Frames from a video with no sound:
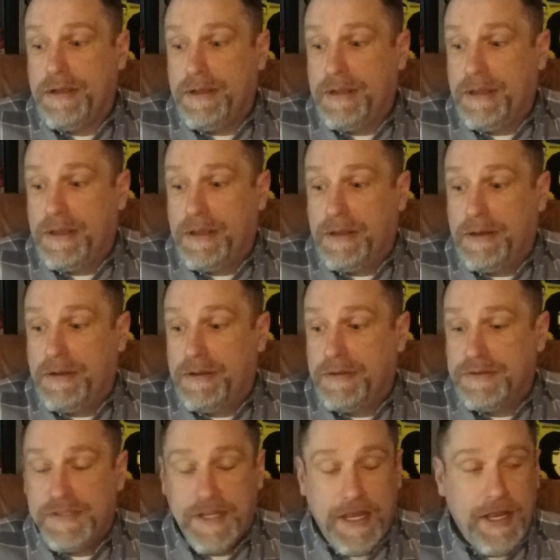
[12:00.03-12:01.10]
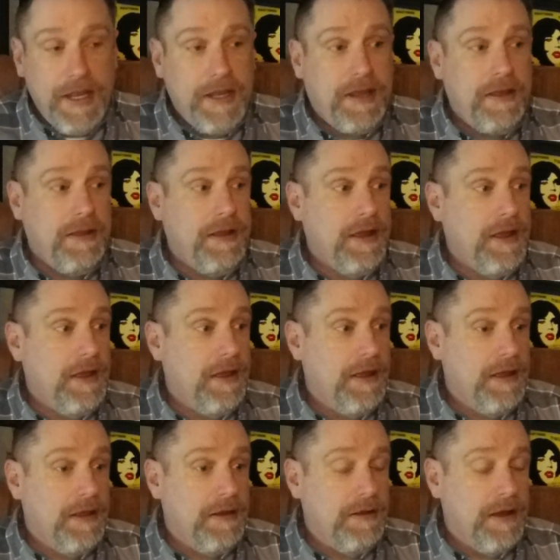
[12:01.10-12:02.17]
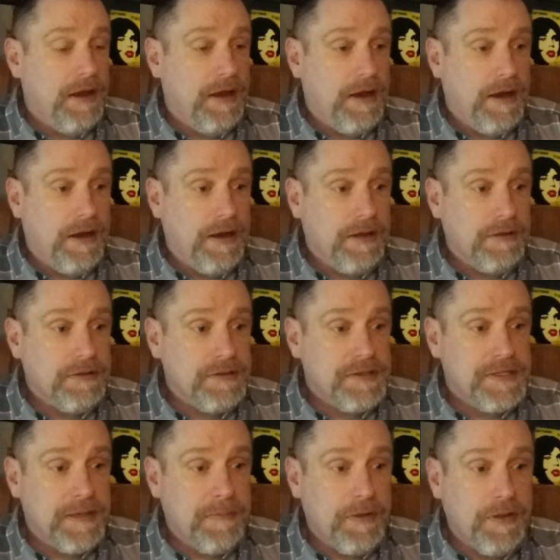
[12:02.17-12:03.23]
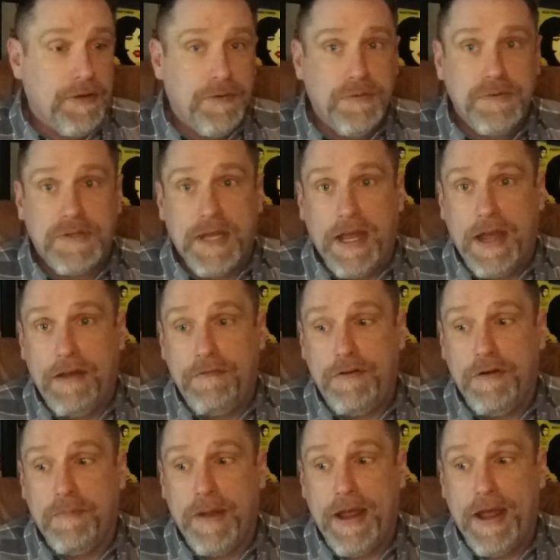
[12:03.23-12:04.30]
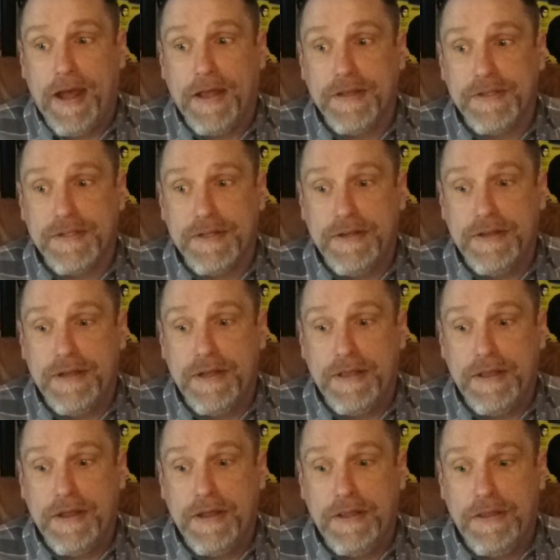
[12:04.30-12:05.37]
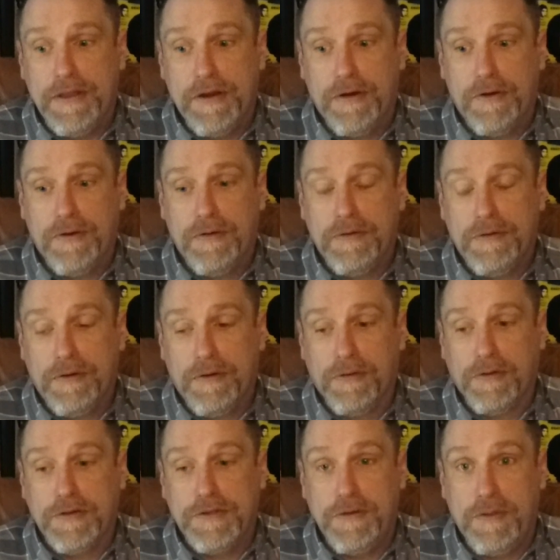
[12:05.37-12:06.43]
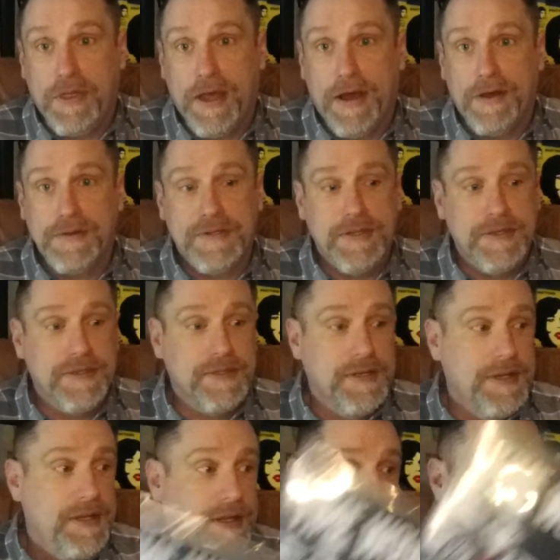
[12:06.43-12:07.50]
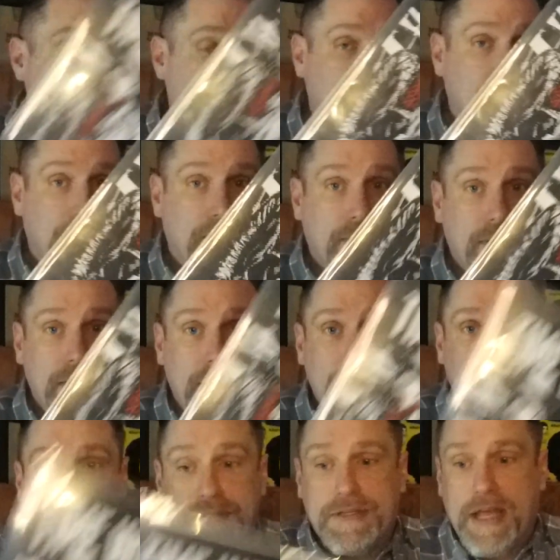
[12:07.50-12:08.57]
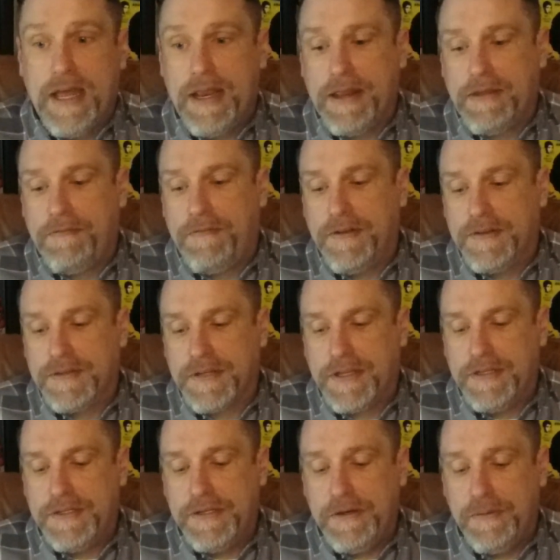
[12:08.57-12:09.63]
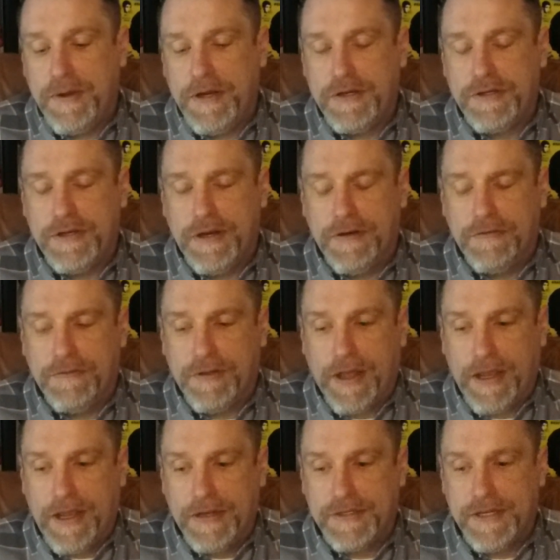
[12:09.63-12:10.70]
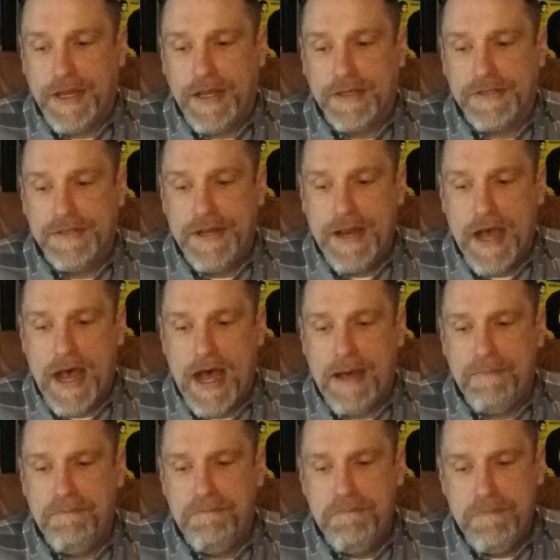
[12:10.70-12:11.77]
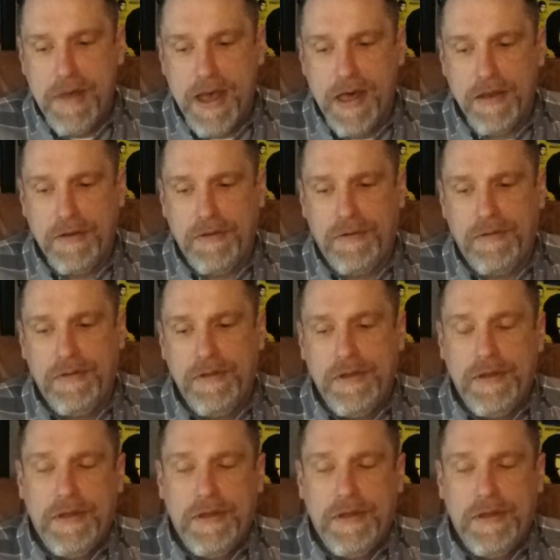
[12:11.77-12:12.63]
and Zeke and uh, some of those heavier bands in, the early 2000s. You know, this kind of is a continuation of, like I say, it's not metal,